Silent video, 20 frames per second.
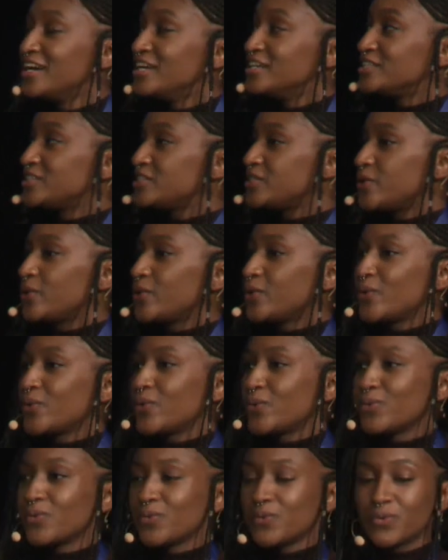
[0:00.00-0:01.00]

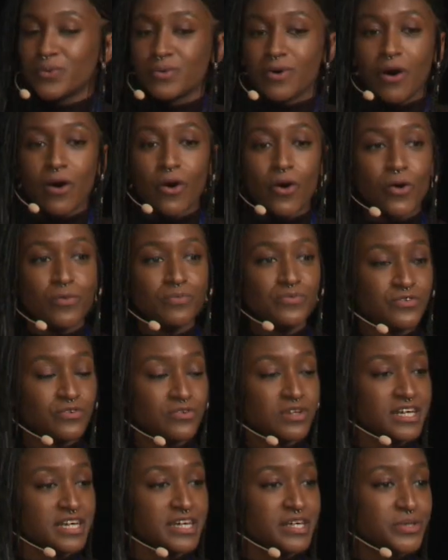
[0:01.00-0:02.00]
So
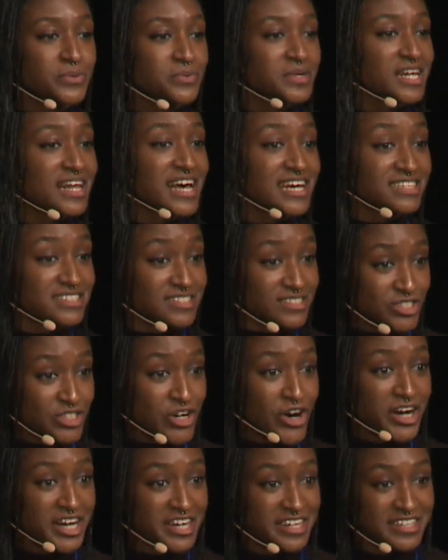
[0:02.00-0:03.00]
hopefully you will like this
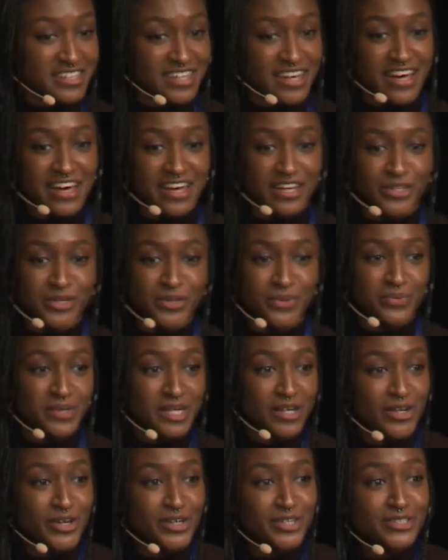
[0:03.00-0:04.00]
talk and you will
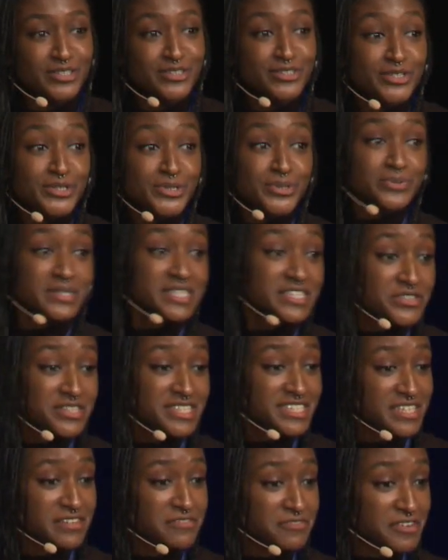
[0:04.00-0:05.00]
learn new interesting